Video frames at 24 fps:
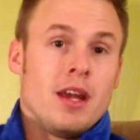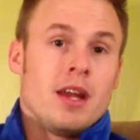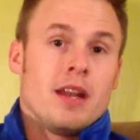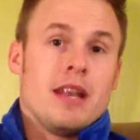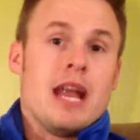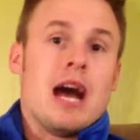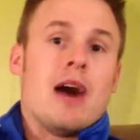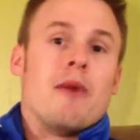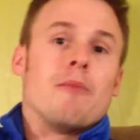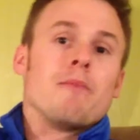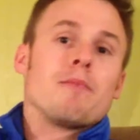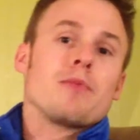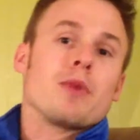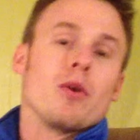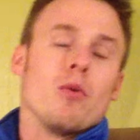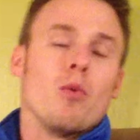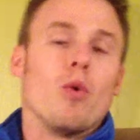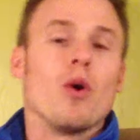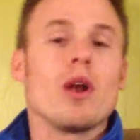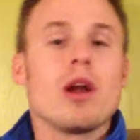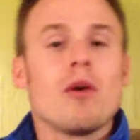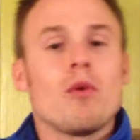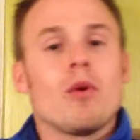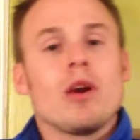Now,
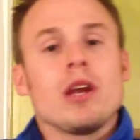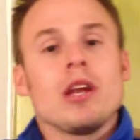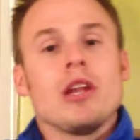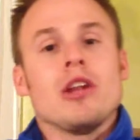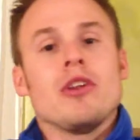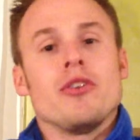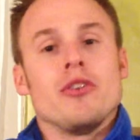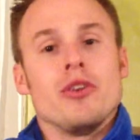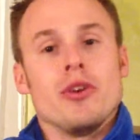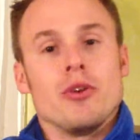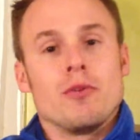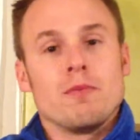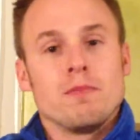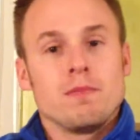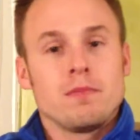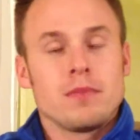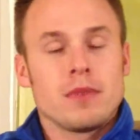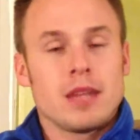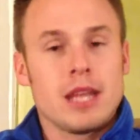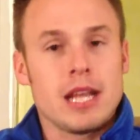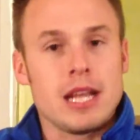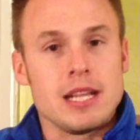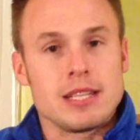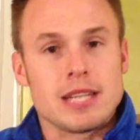what I want you to do
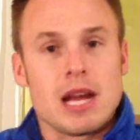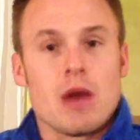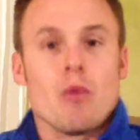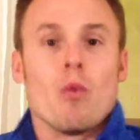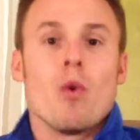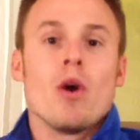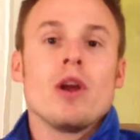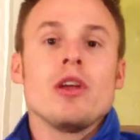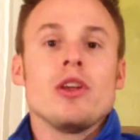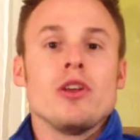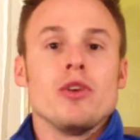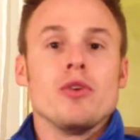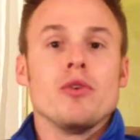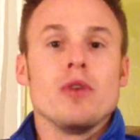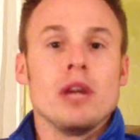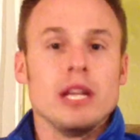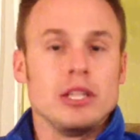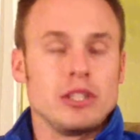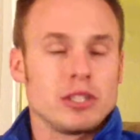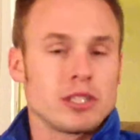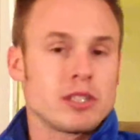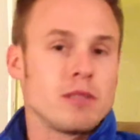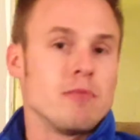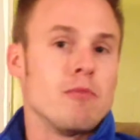is I want you
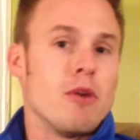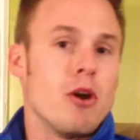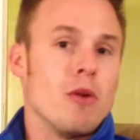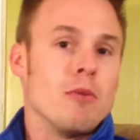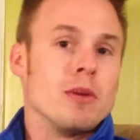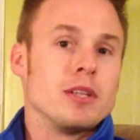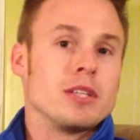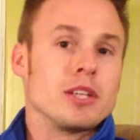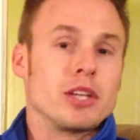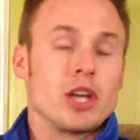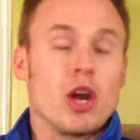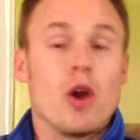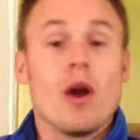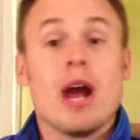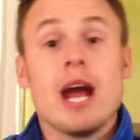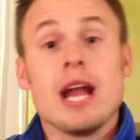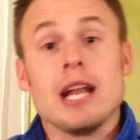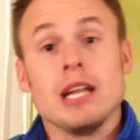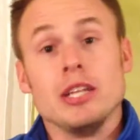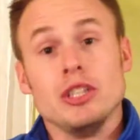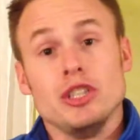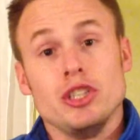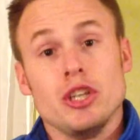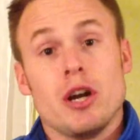in just a moment to go ahead
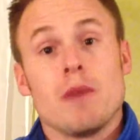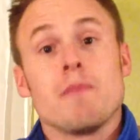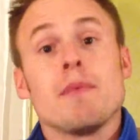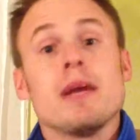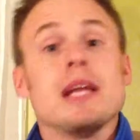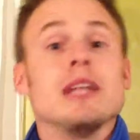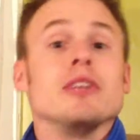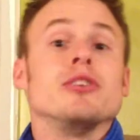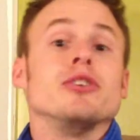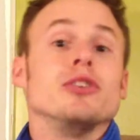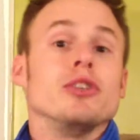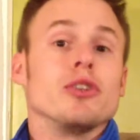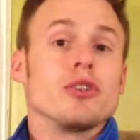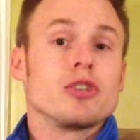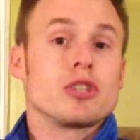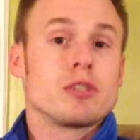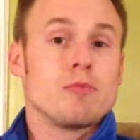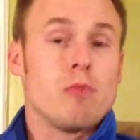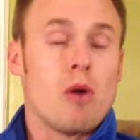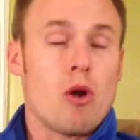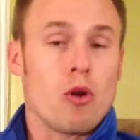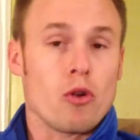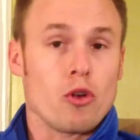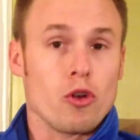and jump into your
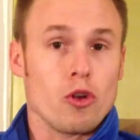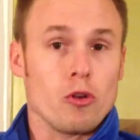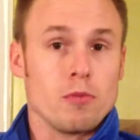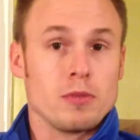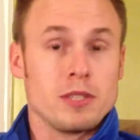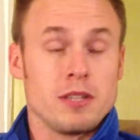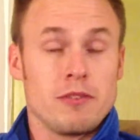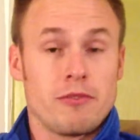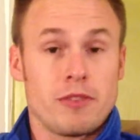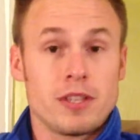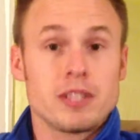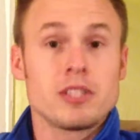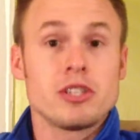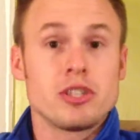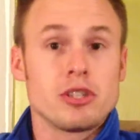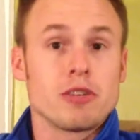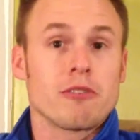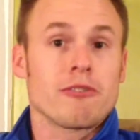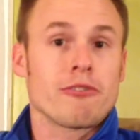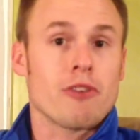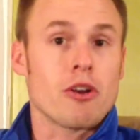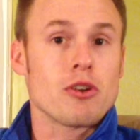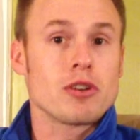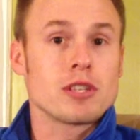small groups. If this is your
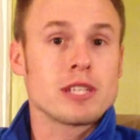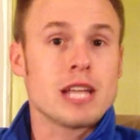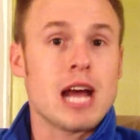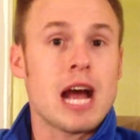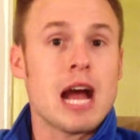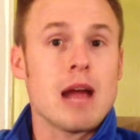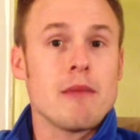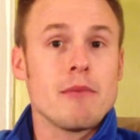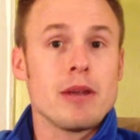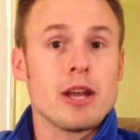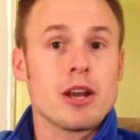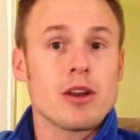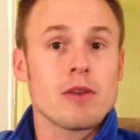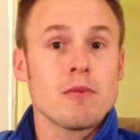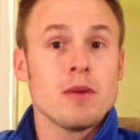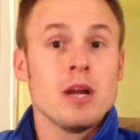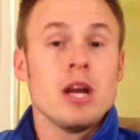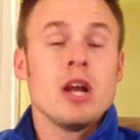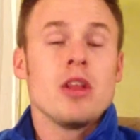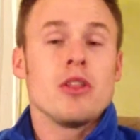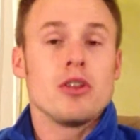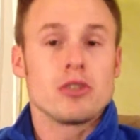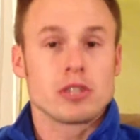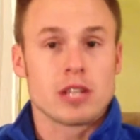first time here,
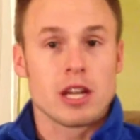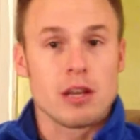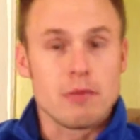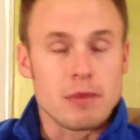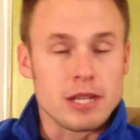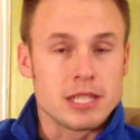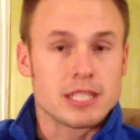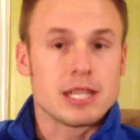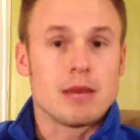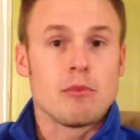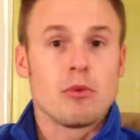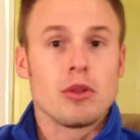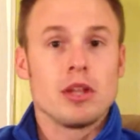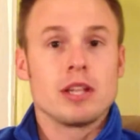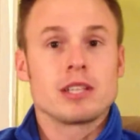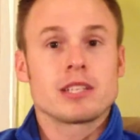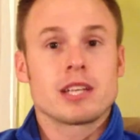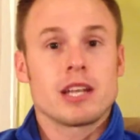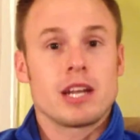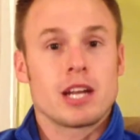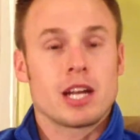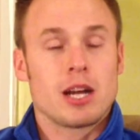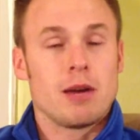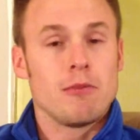there's going to be someone that's
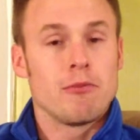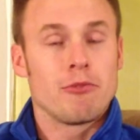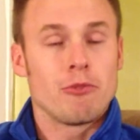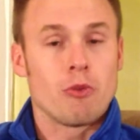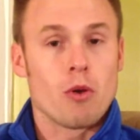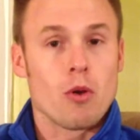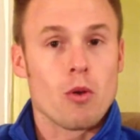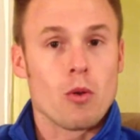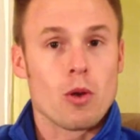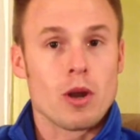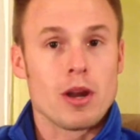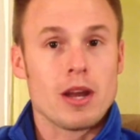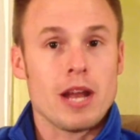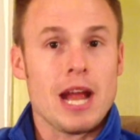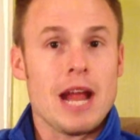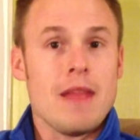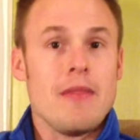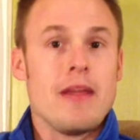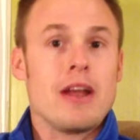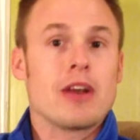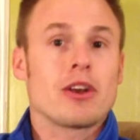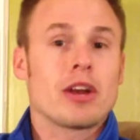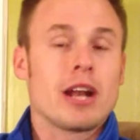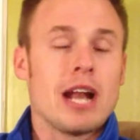going to come forward,
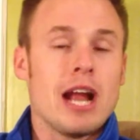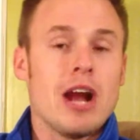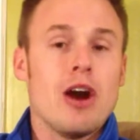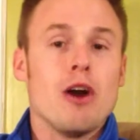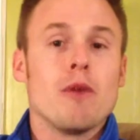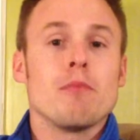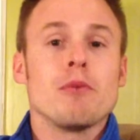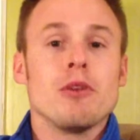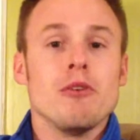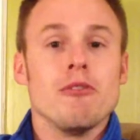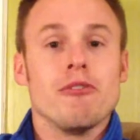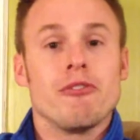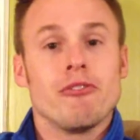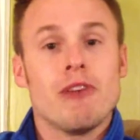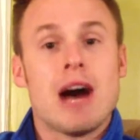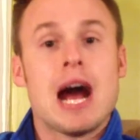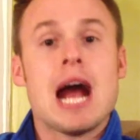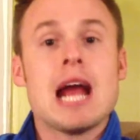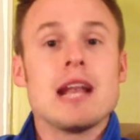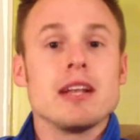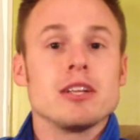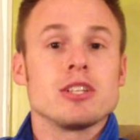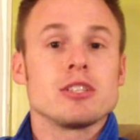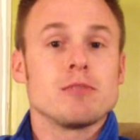and they're going to help you
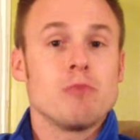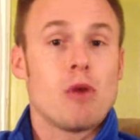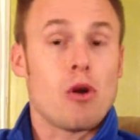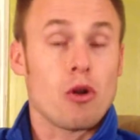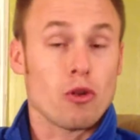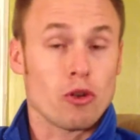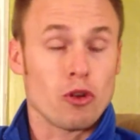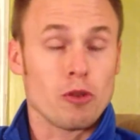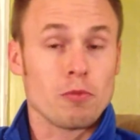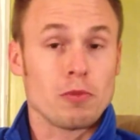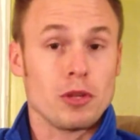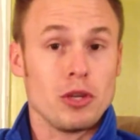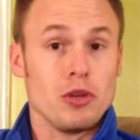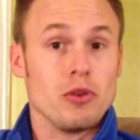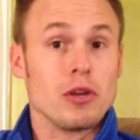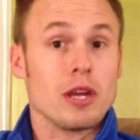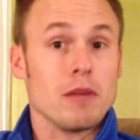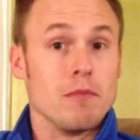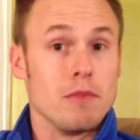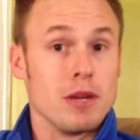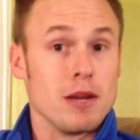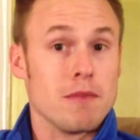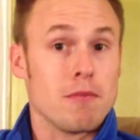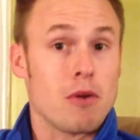find a small group that you
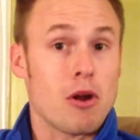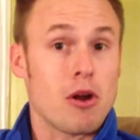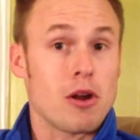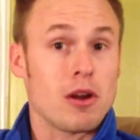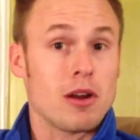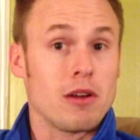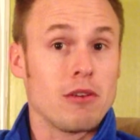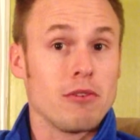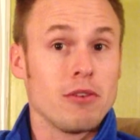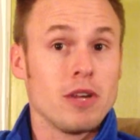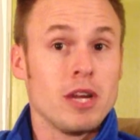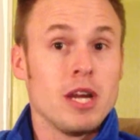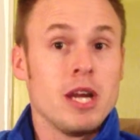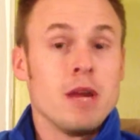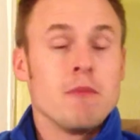can be a part of.